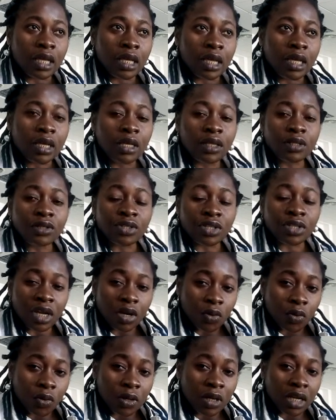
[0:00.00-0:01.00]
in
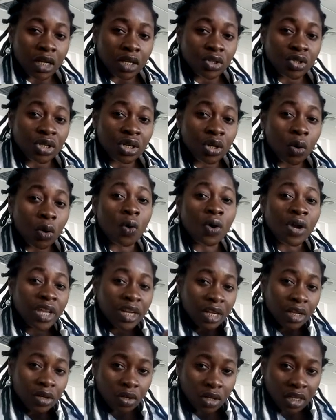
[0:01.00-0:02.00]
their own country or
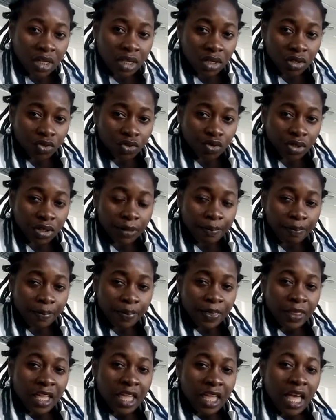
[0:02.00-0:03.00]
in another country.
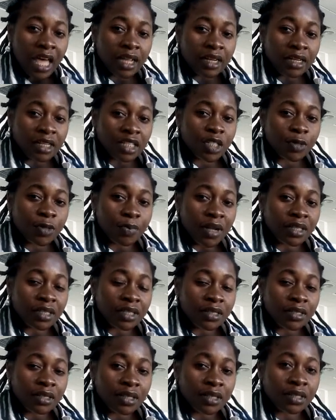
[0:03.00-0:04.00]
And these
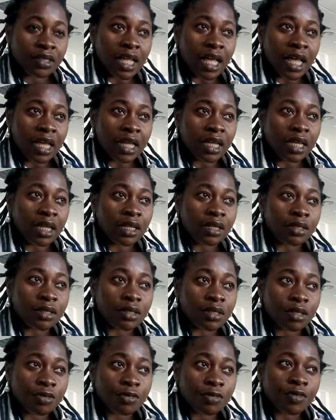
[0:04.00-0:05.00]
practices are in
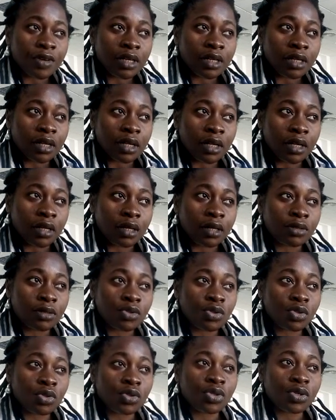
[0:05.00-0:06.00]
different
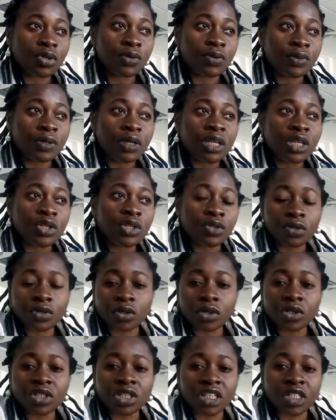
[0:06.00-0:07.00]
social issues
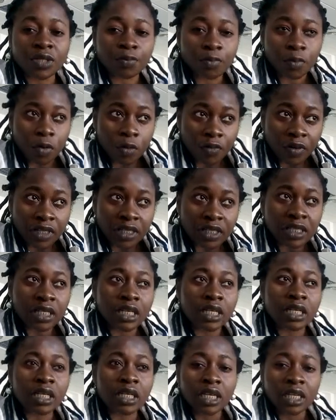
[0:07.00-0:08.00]
such as
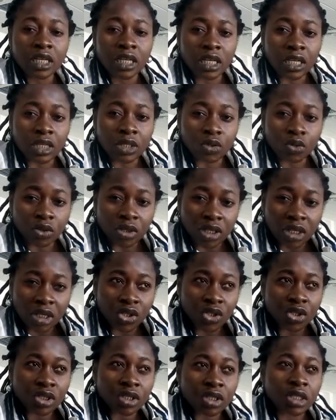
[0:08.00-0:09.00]
poverty,
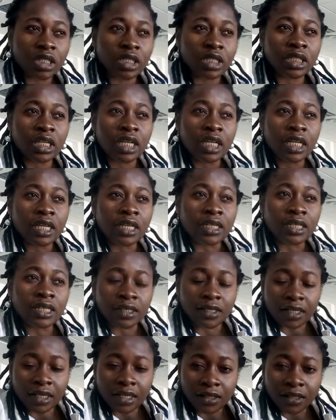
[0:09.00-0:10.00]
education,
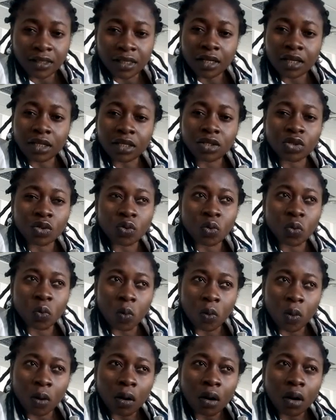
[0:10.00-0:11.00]
disasters,
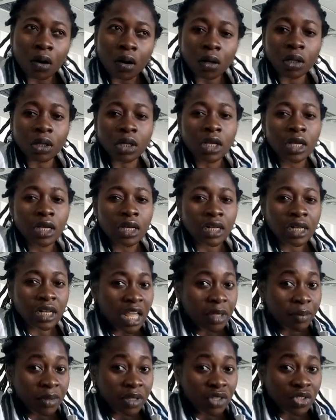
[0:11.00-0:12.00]
war,
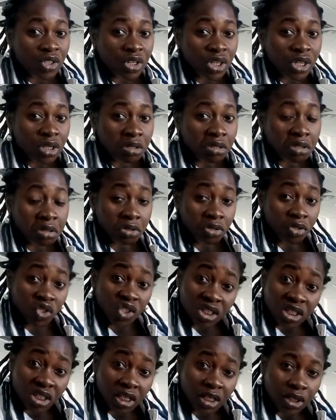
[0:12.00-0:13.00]
climate change,
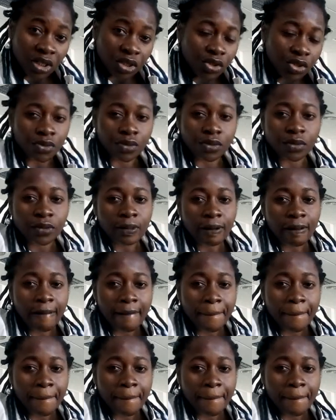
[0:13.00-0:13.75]
gender issues.